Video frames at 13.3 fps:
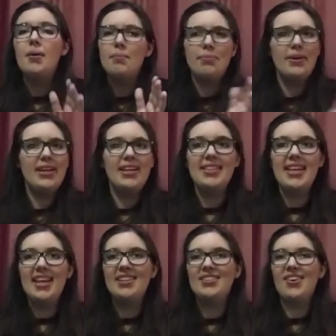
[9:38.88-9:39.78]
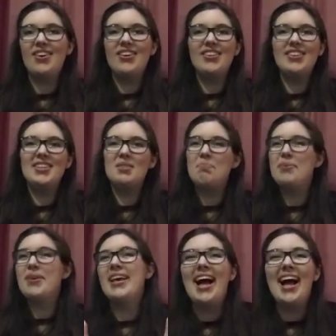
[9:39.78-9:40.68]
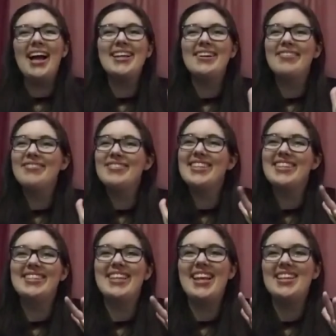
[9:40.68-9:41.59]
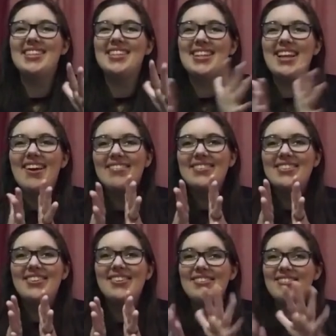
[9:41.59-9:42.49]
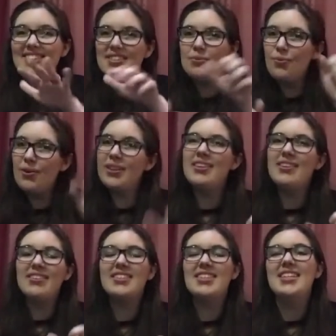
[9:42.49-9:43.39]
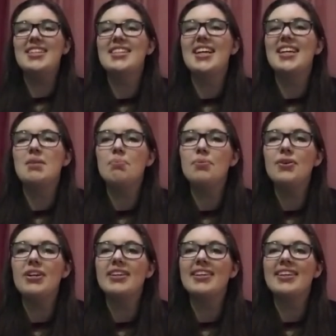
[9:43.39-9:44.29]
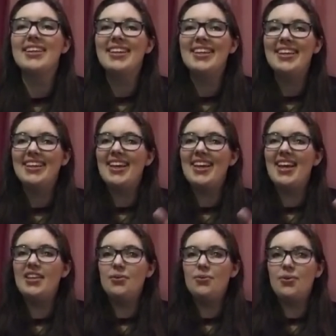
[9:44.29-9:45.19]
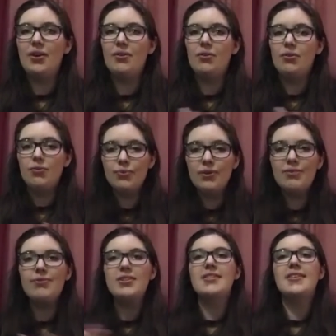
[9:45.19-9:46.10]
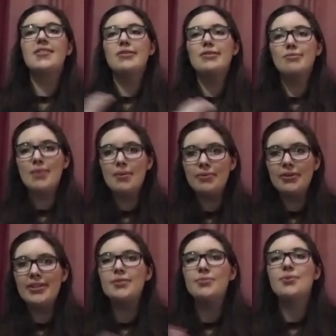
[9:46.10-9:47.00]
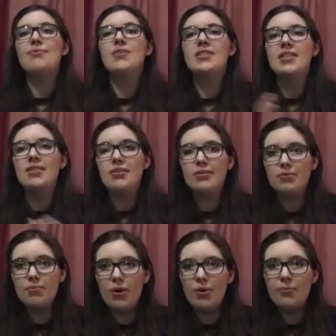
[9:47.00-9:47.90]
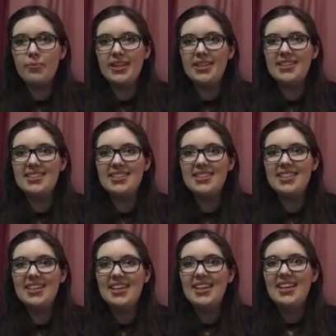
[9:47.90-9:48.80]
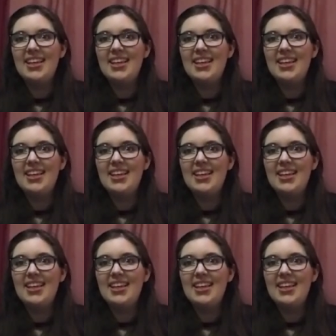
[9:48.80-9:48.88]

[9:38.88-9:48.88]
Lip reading: But it takes all these big items and takes it down to just one little teeny tiny book. And you can revisit those memories, revisit those moments.